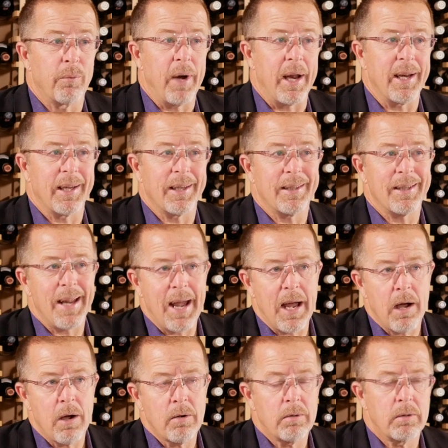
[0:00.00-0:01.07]
rating it
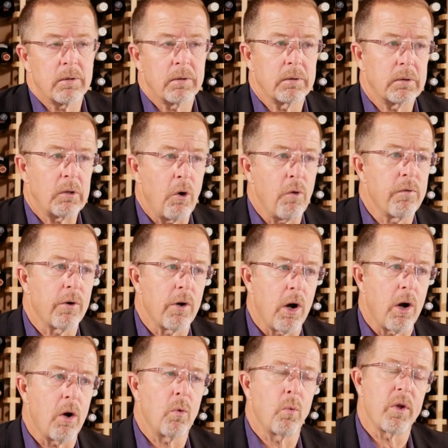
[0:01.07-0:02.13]
now
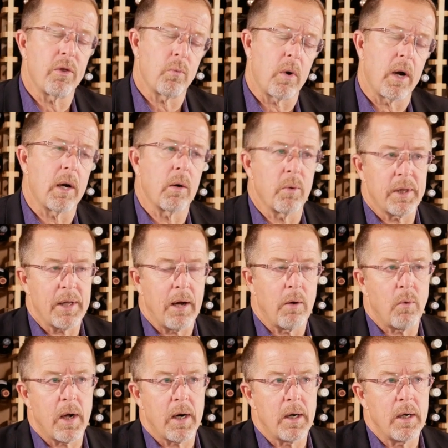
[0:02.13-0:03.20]
overall with water, without
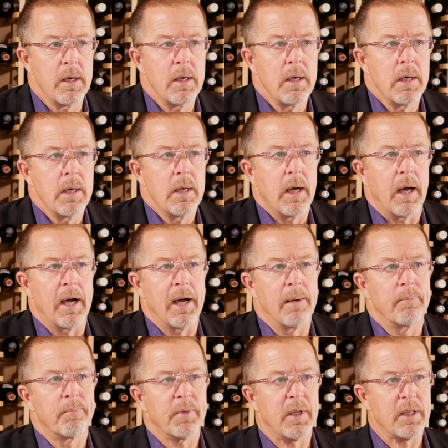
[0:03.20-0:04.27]
water.
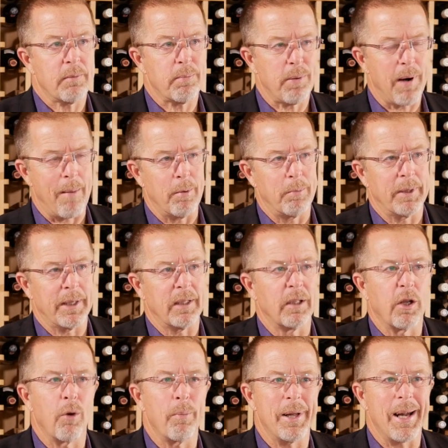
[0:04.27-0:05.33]
It's probably a
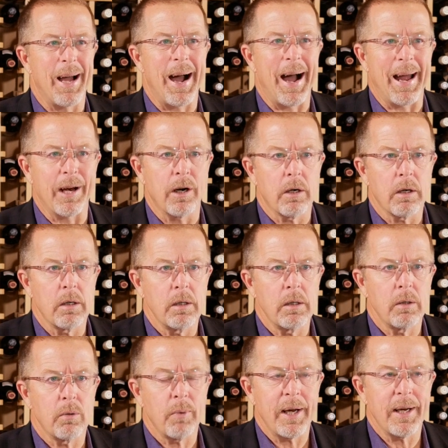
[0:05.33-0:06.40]
little bit higher
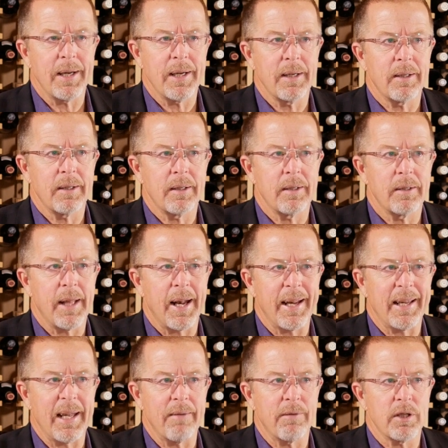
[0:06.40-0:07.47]
rating than I
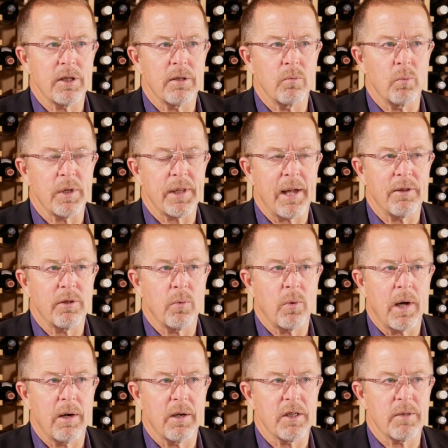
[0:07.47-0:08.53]
gave it without the
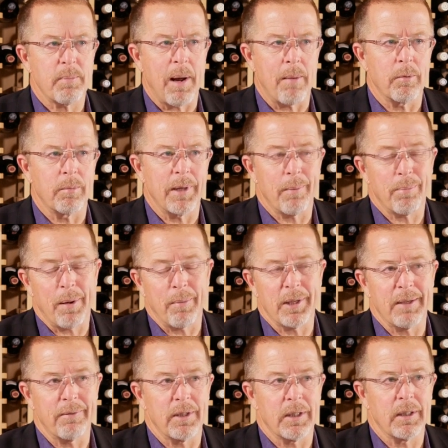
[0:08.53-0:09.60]
water. I'd probably
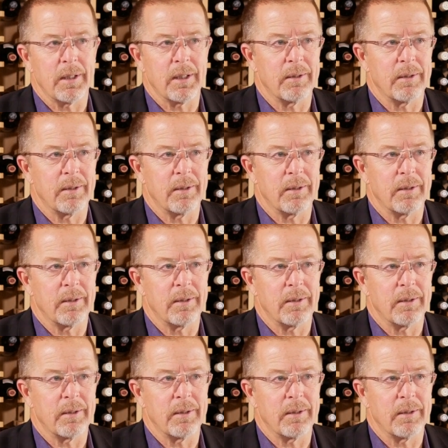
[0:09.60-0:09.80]
give it